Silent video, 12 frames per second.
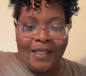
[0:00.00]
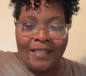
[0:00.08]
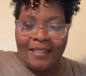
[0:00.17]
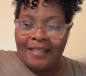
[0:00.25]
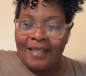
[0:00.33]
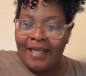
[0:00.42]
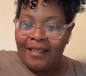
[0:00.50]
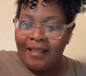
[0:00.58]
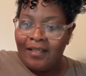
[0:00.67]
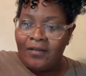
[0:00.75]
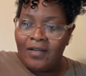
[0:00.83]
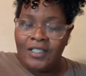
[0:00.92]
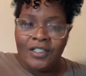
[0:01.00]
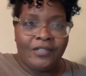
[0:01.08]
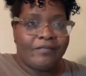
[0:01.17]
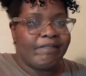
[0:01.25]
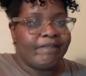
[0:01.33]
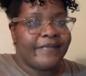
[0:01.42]
then decide later on,
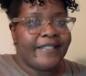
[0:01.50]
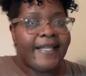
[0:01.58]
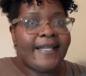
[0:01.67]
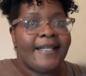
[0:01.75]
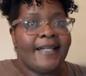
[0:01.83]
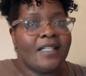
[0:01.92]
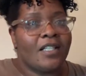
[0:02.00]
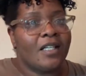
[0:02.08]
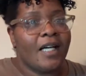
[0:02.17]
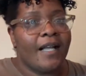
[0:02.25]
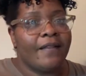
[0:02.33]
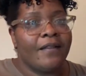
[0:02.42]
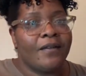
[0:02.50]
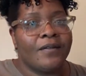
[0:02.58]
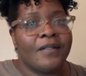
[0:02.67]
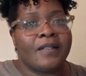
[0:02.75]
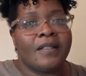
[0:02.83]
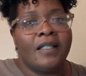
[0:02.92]
dang it, I should have gotten
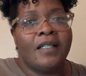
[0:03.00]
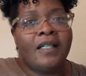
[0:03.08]
those.